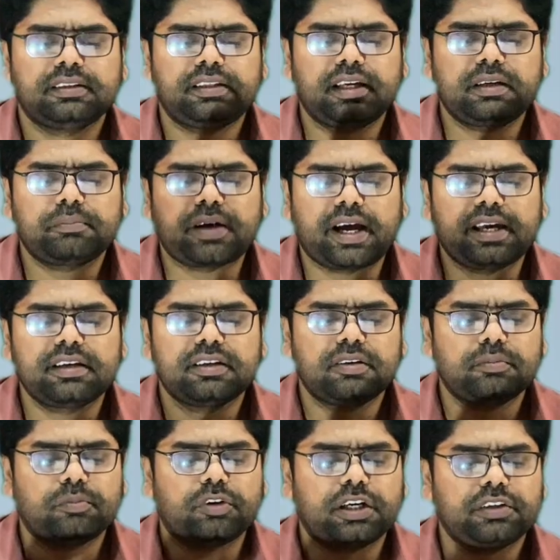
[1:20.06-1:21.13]
thereby
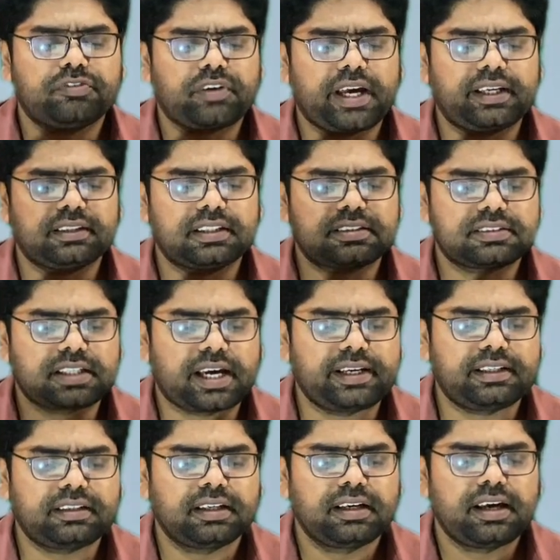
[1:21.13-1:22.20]
modifying the
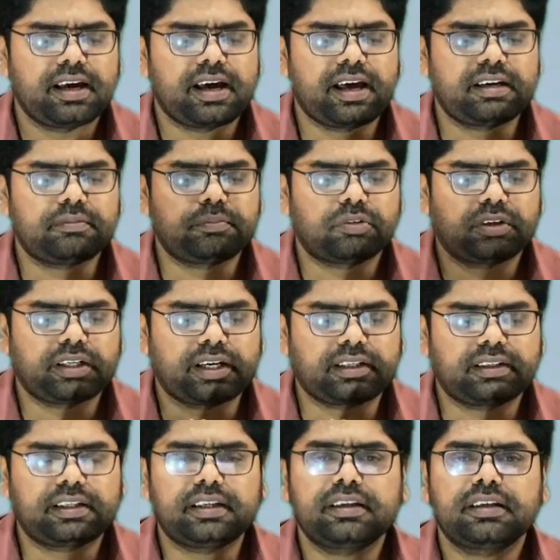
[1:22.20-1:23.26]
site and
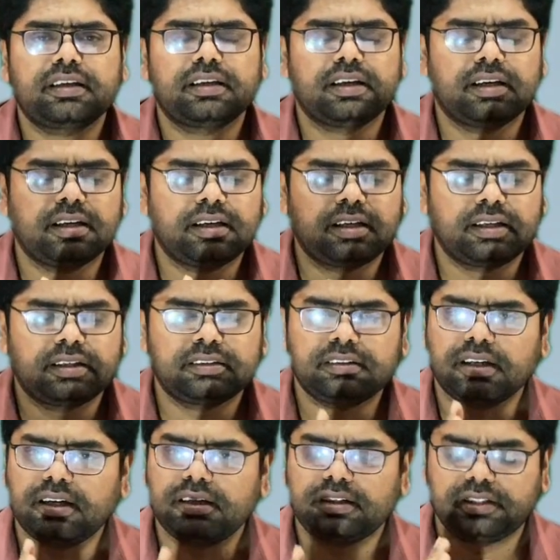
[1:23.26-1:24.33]
protecting
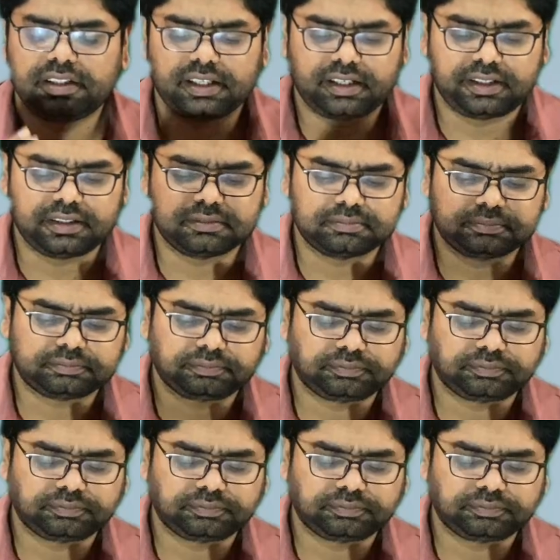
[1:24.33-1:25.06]
the DNA.